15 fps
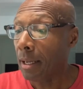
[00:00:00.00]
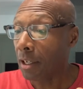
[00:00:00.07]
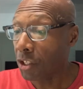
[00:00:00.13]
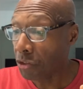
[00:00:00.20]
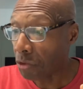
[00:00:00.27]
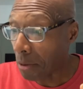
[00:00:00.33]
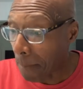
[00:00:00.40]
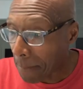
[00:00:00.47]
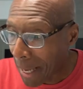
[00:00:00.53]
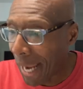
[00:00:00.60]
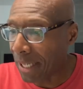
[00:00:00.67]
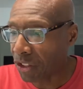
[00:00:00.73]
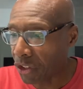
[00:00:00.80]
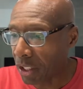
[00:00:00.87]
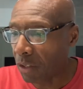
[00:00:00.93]
Can you
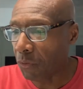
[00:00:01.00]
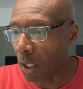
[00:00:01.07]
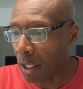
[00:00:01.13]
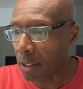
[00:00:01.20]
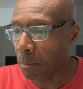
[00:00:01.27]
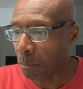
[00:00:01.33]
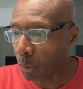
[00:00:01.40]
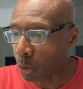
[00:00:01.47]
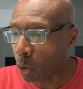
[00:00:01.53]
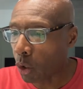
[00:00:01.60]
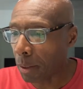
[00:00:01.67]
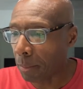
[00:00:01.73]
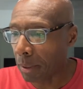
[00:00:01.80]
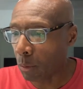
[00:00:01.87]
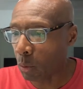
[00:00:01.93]
imagine if
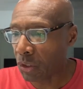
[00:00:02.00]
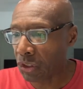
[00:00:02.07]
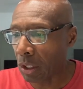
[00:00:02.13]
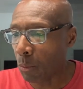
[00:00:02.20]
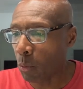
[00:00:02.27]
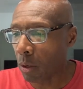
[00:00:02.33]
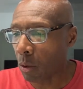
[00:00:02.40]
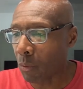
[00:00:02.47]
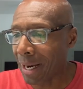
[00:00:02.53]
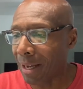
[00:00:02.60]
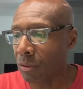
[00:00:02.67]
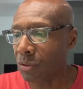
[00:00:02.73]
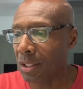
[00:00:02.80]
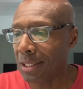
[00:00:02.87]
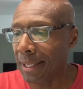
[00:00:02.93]
unemployment was somewhere
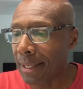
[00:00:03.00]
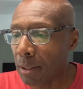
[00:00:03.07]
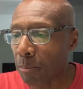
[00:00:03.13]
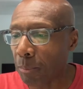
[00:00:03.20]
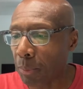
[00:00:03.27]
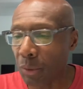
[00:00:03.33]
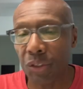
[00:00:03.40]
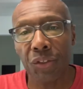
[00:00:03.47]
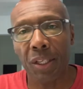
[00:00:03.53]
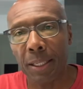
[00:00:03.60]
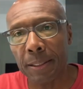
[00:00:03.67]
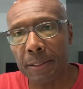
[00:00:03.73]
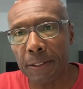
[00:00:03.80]
around 10%?